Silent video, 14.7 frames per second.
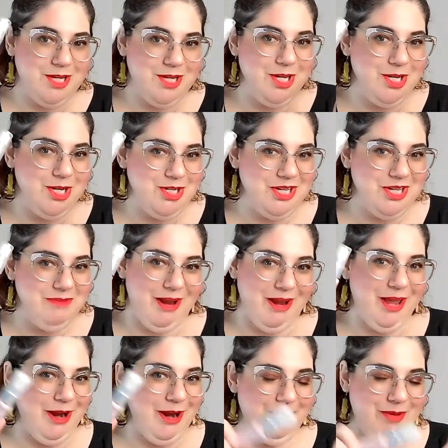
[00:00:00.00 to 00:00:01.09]
conditioning my
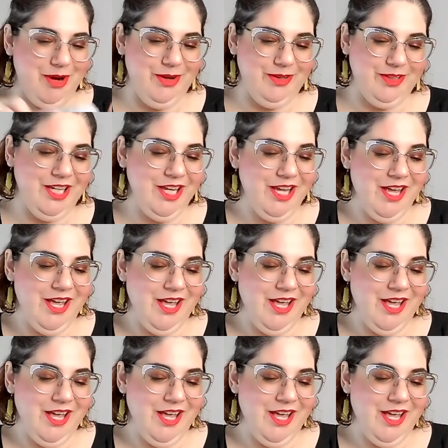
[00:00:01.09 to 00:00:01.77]
hair apparently.